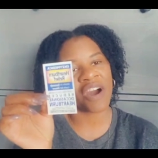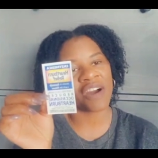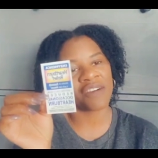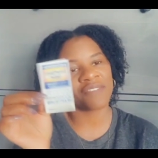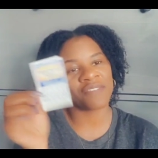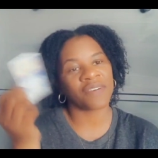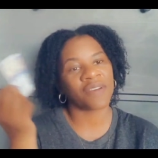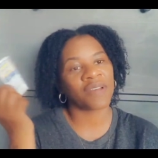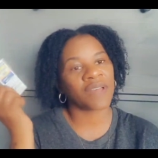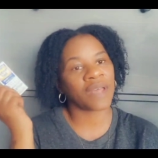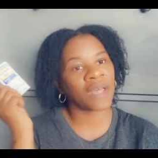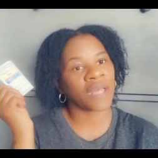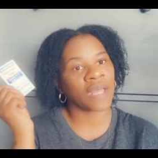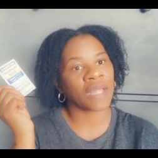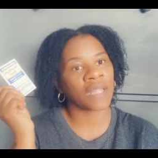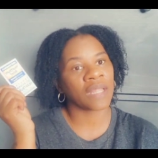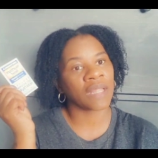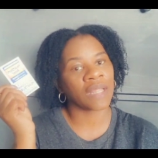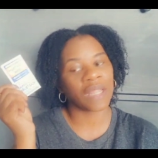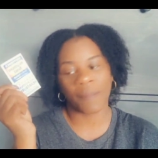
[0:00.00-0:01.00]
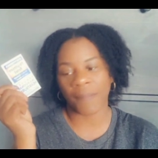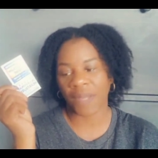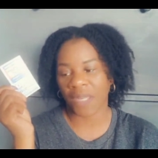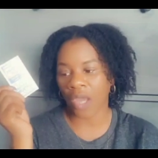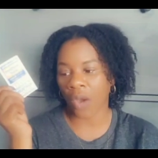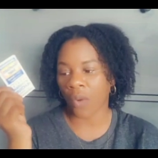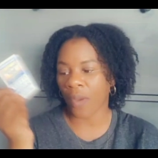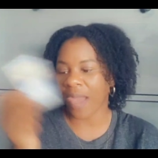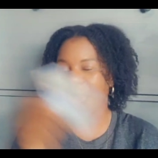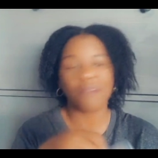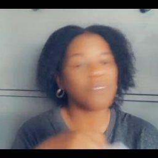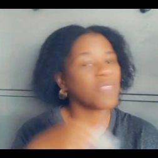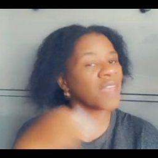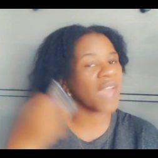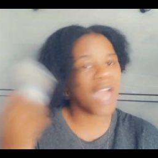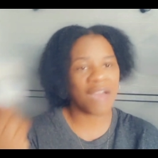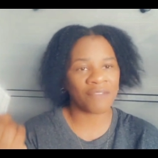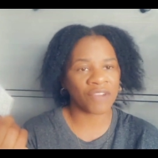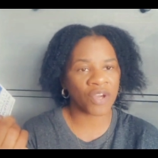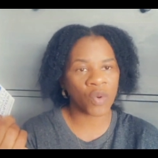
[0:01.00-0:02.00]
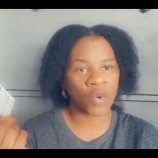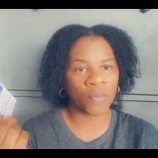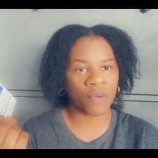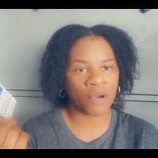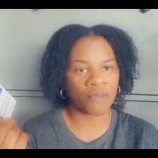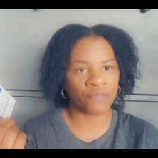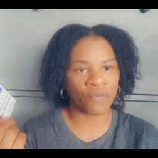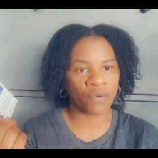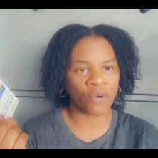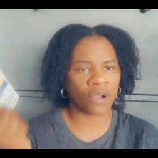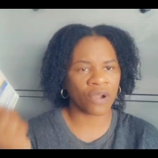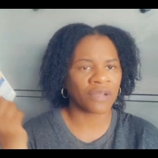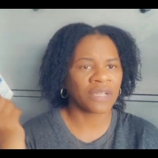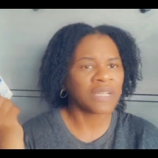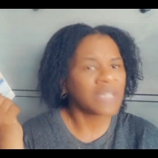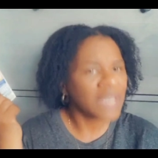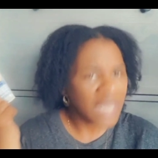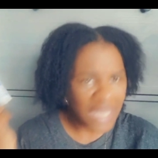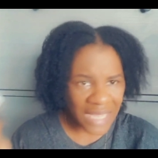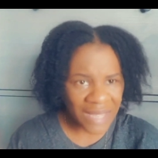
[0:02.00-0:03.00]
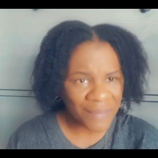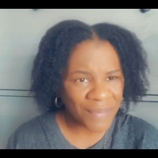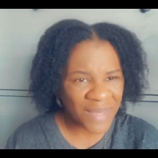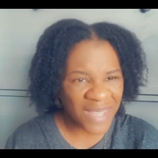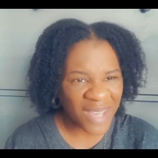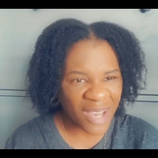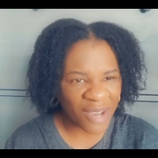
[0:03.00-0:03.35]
off. Let me know. Everything I have a coupon for, hit me